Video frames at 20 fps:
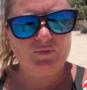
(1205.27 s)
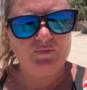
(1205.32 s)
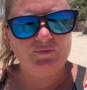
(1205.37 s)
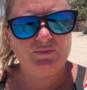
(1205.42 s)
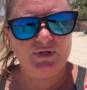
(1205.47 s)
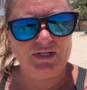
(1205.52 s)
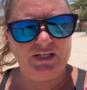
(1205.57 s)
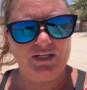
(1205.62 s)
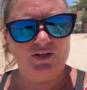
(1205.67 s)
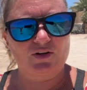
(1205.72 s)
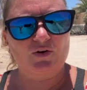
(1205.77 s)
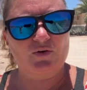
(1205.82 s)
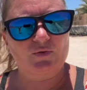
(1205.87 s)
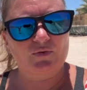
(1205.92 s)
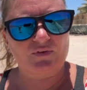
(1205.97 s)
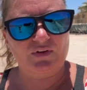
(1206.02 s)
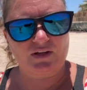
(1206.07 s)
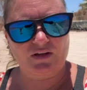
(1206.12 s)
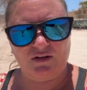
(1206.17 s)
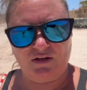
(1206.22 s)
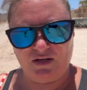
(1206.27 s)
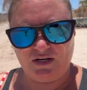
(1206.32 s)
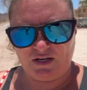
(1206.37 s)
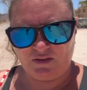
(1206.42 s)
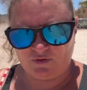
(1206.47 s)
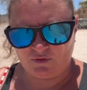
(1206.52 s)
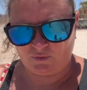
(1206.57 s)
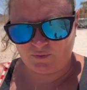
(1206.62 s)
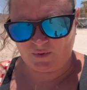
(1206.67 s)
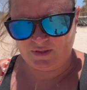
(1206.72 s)
but he knows uh,
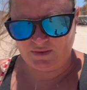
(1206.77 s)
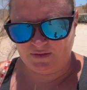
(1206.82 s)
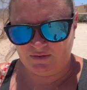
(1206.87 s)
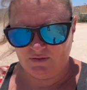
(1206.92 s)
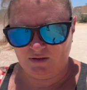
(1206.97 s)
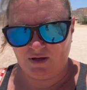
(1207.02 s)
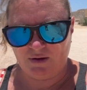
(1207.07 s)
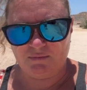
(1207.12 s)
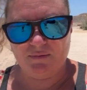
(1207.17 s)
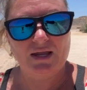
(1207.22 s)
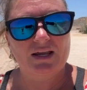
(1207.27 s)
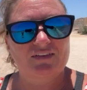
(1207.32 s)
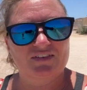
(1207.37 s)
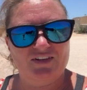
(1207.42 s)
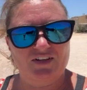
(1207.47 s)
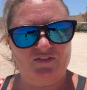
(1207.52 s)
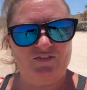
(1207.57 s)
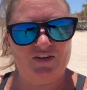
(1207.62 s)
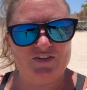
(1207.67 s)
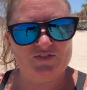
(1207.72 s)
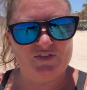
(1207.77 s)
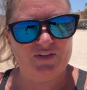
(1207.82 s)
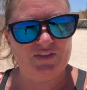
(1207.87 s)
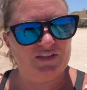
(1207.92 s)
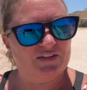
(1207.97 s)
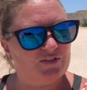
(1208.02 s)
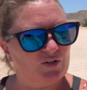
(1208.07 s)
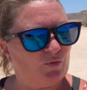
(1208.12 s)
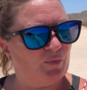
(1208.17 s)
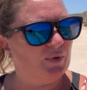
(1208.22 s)
another one, a Mexican restaurant
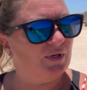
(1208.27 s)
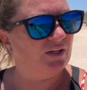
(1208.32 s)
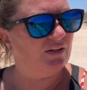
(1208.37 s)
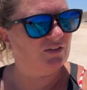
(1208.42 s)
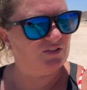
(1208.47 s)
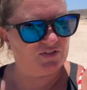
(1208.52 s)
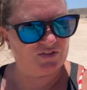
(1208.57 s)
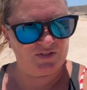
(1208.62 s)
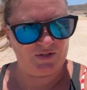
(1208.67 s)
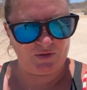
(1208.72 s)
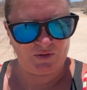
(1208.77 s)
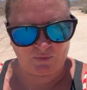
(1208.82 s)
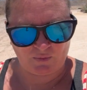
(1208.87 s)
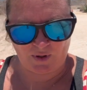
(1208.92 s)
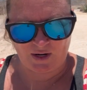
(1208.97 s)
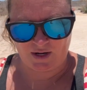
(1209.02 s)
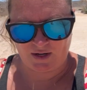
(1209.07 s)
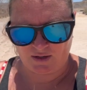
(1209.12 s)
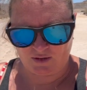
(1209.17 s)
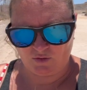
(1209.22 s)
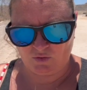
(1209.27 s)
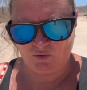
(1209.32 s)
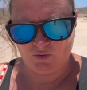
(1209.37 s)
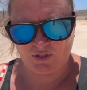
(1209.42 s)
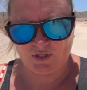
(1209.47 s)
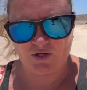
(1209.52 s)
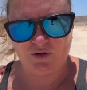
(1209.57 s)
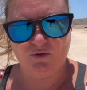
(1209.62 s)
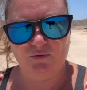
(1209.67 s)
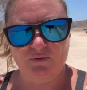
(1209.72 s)
that's open, it's just on the way,
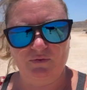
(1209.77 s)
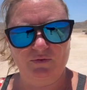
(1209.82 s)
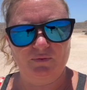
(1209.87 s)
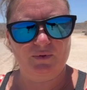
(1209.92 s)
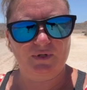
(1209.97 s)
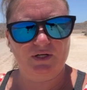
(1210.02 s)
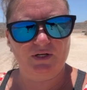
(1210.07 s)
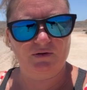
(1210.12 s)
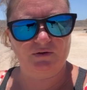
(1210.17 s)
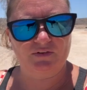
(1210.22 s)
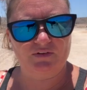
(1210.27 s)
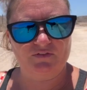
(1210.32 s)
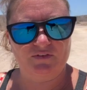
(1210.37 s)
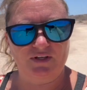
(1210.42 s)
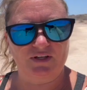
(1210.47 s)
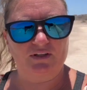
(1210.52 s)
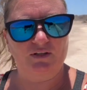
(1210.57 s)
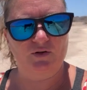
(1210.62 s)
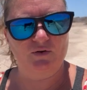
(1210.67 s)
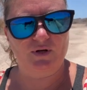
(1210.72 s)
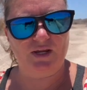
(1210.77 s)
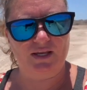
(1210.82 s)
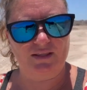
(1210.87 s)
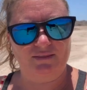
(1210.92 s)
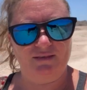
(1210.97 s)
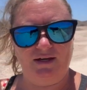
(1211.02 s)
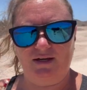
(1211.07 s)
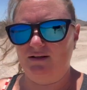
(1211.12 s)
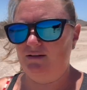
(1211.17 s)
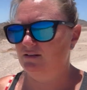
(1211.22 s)
Julio's. So we're gonna go see if we can locate
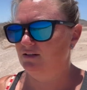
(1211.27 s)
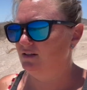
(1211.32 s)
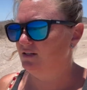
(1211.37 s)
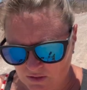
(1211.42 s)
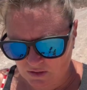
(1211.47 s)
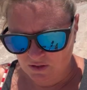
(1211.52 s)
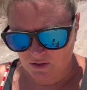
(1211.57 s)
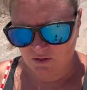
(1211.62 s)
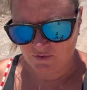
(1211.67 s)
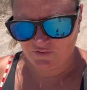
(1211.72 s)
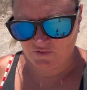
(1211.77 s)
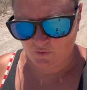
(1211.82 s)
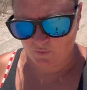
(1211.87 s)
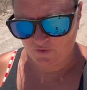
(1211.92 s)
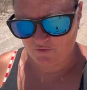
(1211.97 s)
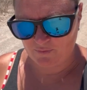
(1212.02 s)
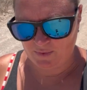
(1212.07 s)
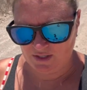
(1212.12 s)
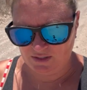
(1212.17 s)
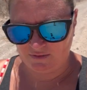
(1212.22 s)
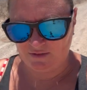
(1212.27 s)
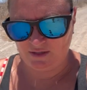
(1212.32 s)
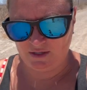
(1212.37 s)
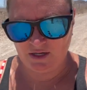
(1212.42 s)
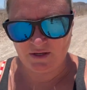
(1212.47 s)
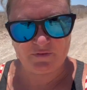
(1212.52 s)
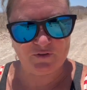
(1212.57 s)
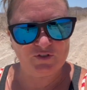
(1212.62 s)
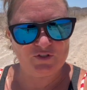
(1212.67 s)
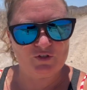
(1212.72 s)
that. Also, we've met the
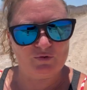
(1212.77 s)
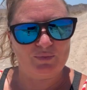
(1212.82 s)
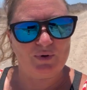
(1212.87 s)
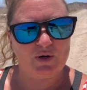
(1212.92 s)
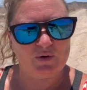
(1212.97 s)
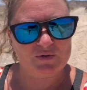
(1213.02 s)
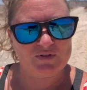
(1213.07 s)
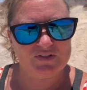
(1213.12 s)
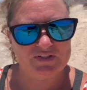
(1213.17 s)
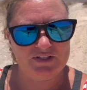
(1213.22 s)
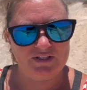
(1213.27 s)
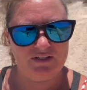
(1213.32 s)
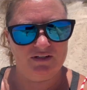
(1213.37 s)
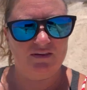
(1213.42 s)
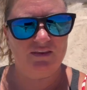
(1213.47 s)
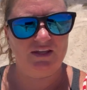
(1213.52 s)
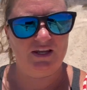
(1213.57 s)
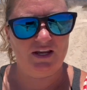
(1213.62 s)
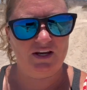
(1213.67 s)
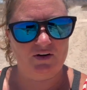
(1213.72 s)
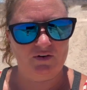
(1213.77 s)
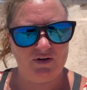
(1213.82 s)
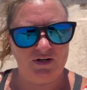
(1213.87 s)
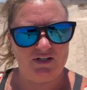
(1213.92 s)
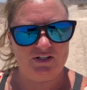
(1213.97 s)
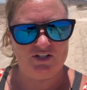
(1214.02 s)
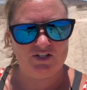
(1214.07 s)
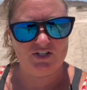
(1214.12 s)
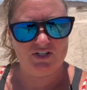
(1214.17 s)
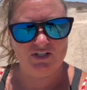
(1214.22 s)
other two boats in the
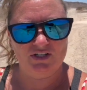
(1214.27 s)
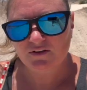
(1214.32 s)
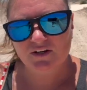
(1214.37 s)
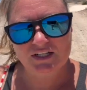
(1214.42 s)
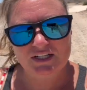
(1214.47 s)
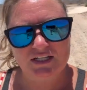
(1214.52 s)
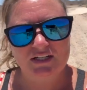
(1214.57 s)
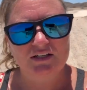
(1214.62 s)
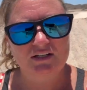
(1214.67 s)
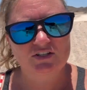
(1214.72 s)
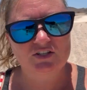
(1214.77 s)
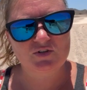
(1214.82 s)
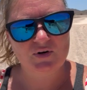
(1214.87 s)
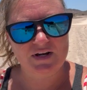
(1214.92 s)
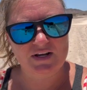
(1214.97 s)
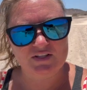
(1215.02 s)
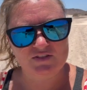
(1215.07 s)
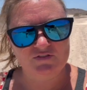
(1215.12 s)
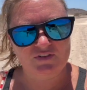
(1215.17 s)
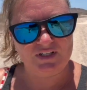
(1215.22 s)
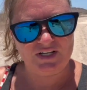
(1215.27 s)
anchorage. They're gonna join us for